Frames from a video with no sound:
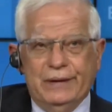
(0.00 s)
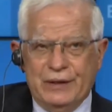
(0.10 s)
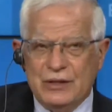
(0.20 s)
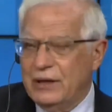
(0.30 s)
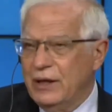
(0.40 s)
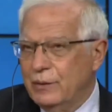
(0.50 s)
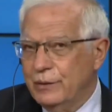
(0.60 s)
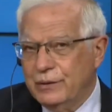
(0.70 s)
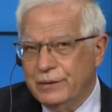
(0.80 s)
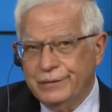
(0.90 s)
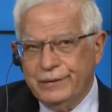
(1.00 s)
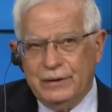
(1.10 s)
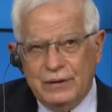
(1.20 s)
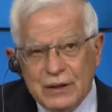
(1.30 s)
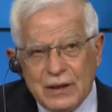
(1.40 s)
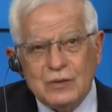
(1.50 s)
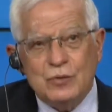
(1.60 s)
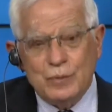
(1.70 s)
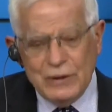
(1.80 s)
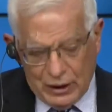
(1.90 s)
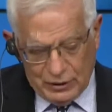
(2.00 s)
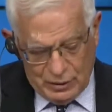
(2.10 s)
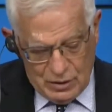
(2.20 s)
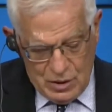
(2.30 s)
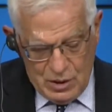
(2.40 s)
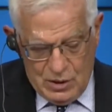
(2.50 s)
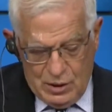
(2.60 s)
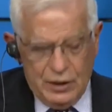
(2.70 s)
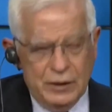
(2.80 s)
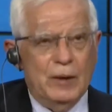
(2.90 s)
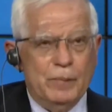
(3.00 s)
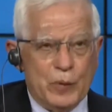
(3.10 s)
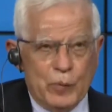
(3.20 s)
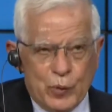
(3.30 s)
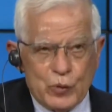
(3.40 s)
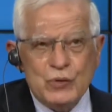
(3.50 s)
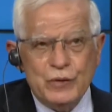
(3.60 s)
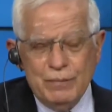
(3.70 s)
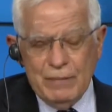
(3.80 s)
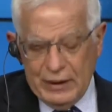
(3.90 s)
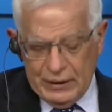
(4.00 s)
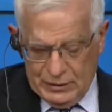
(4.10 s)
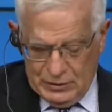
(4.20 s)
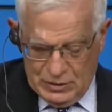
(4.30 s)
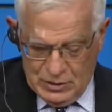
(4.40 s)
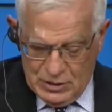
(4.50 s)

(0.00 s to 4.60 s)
and stated that this has to be done in a proportionate manner